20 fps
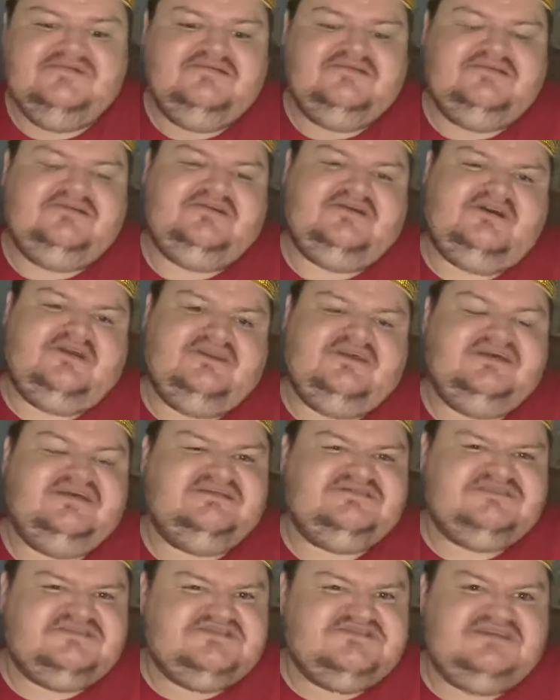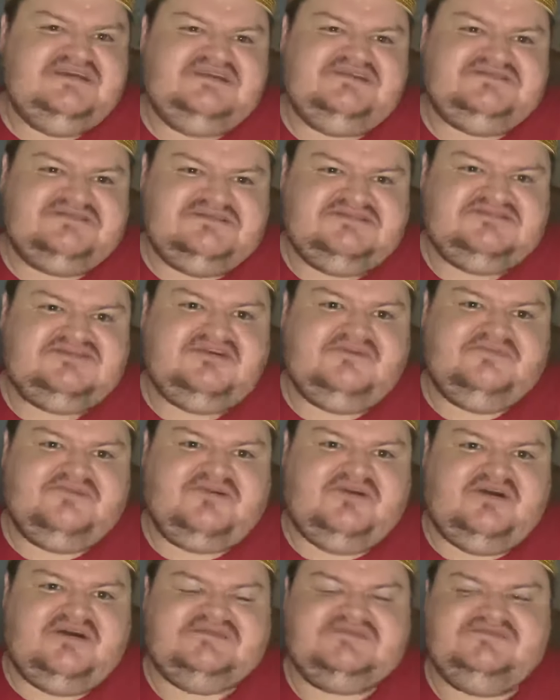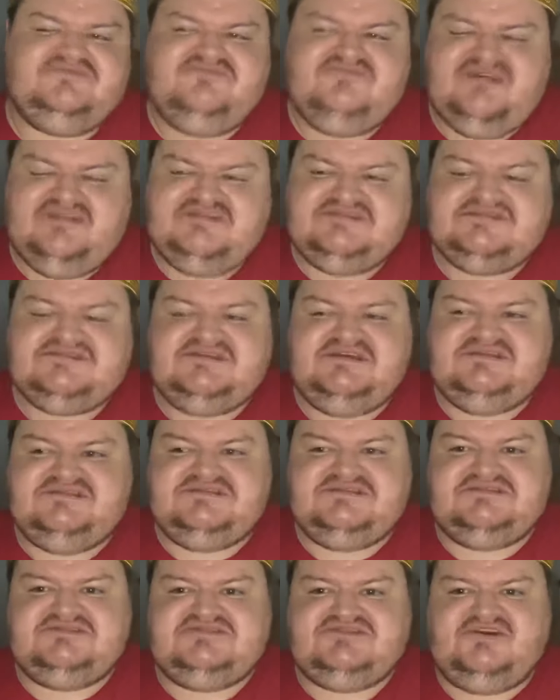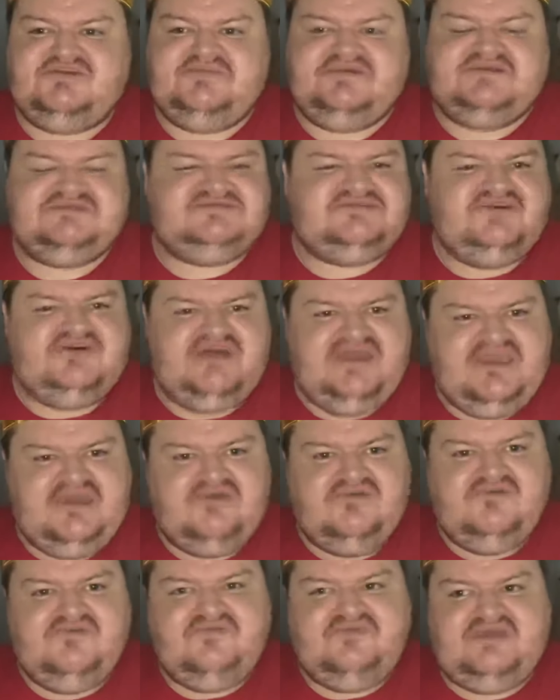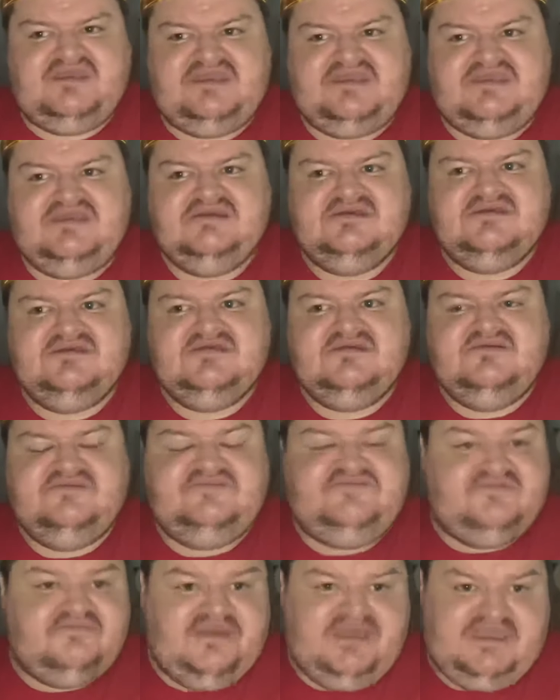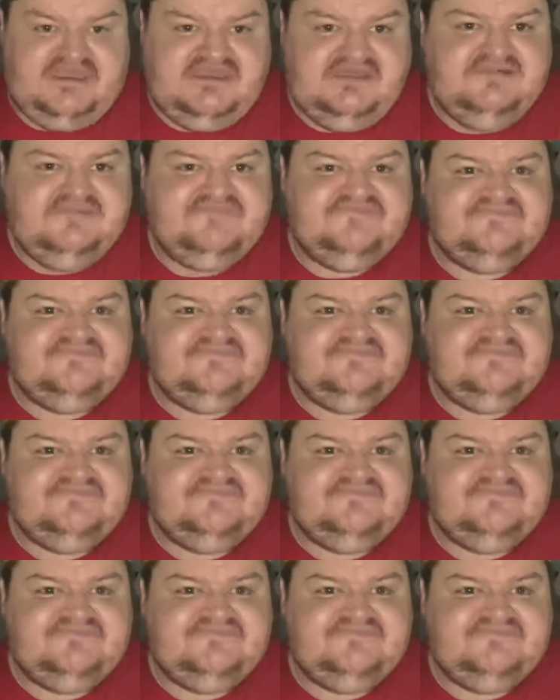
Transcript: You know, and it does need to stop, guys. It really does need to stop. It's not healthy for me.